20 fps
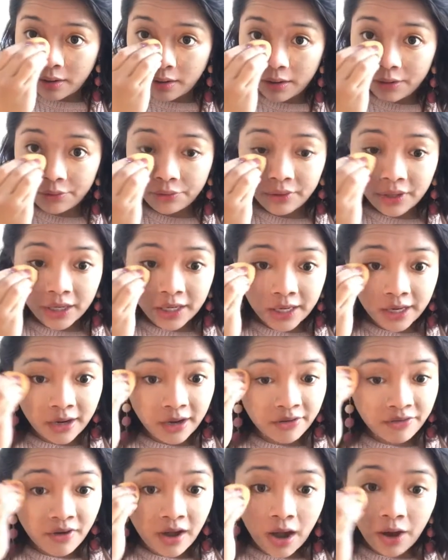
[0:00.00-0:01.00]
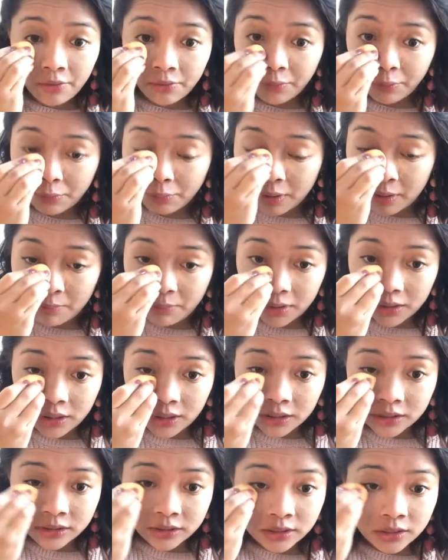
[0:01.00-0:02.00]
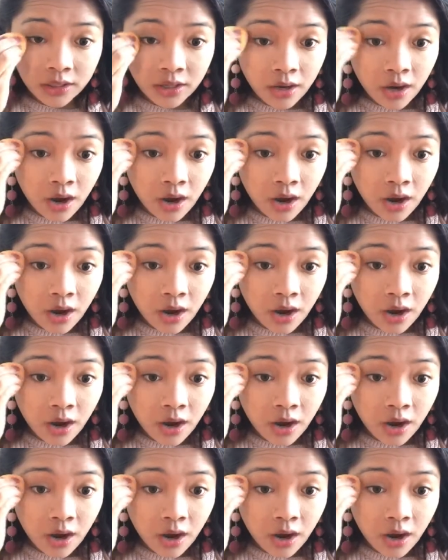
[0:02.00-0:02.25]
I really love how creamy this